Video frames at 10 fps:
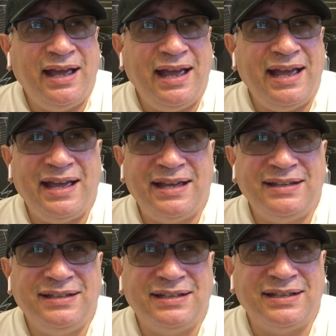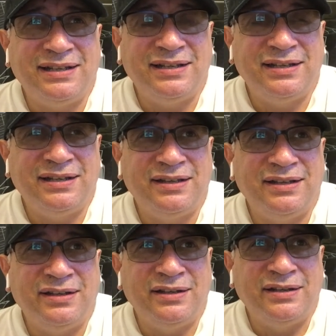And
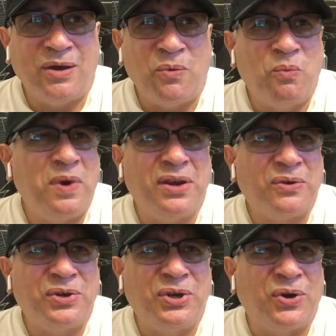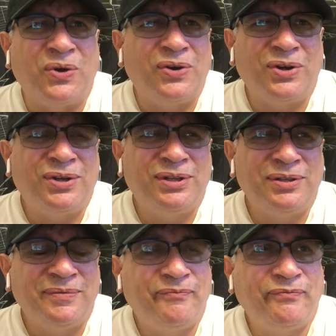the weird girl